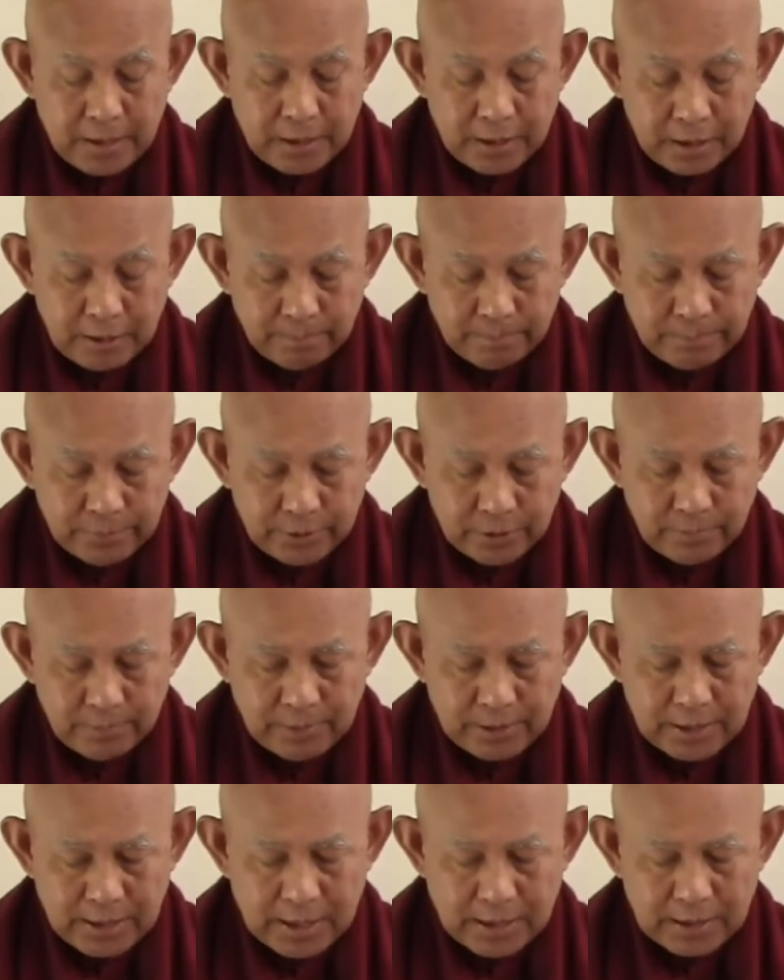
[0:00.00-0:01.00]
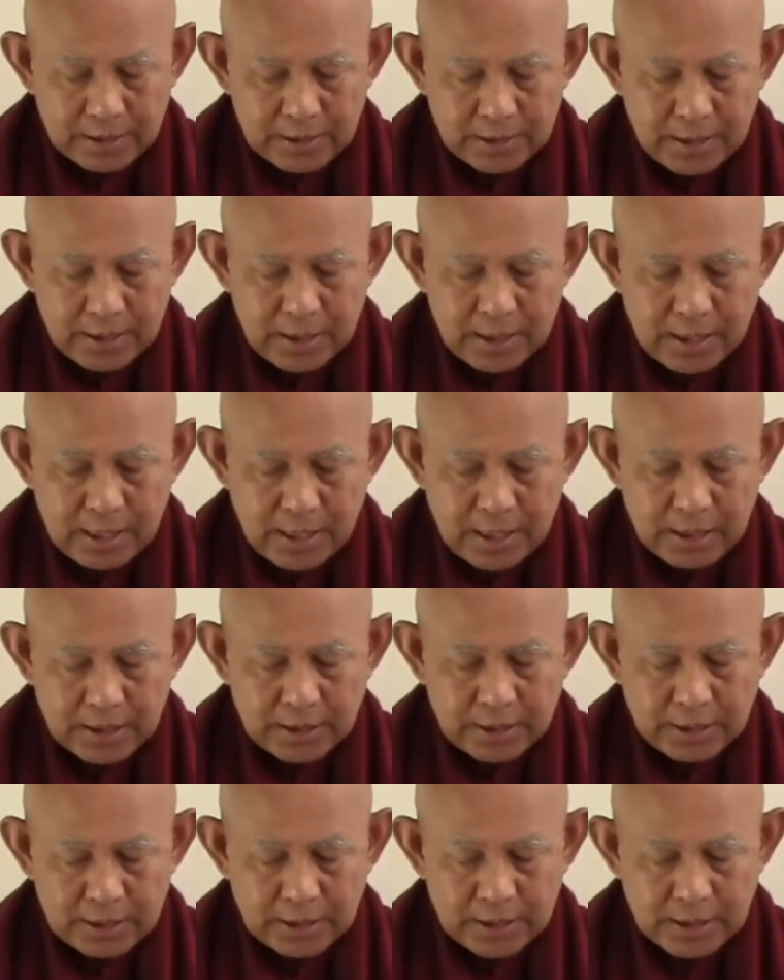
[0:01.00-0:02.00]
impermanent and
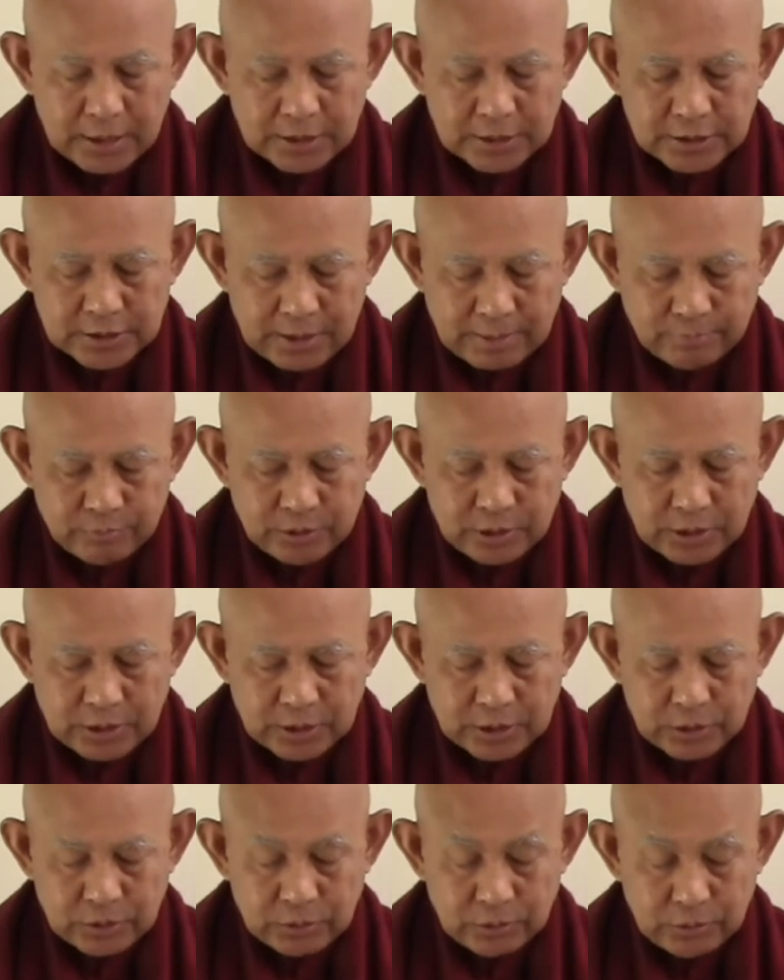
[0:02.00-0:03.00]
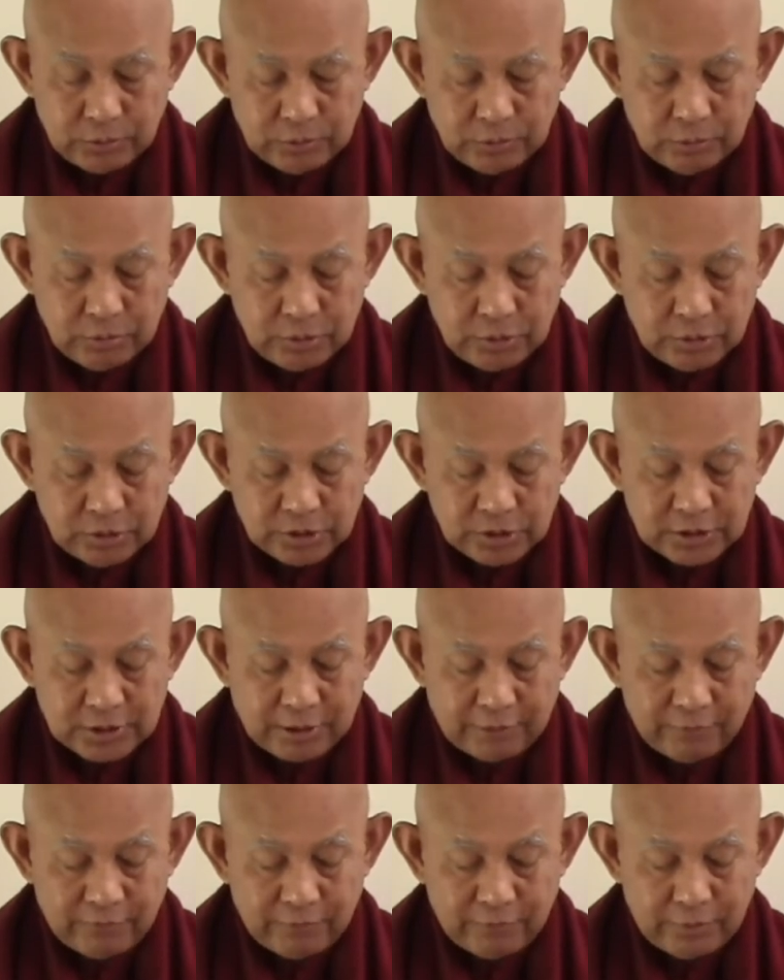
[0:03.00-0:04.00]
they are subject to
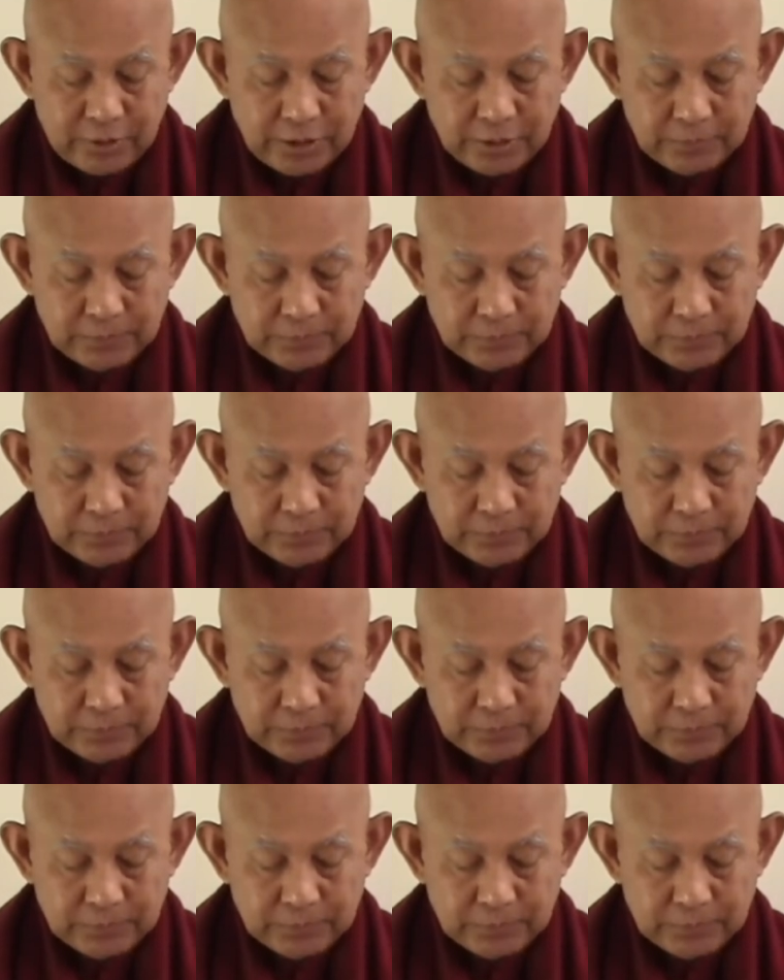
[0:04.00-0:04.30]
suffering.